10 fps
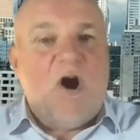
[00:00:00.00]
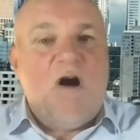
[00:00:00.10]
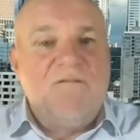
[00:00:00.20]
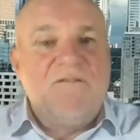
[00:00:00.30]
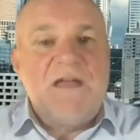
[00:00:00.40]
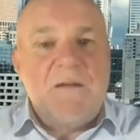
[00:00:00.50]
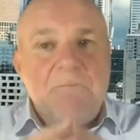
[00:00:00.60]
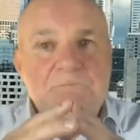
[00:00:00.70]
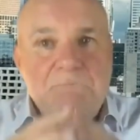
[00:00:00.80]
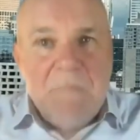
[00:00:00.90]
of the
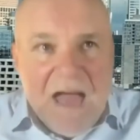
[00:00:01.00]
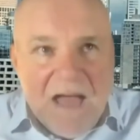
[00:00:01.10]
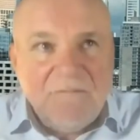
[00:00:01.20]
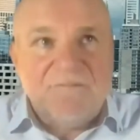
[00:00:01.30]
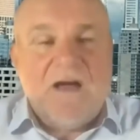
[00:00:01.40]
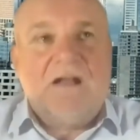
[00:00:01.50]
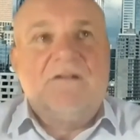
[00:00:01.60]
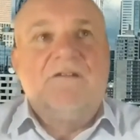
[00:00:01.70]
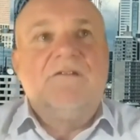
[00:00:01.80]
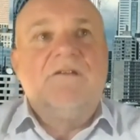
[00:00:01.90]
main
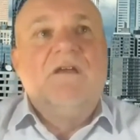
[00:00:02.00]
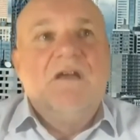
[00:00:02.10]
factors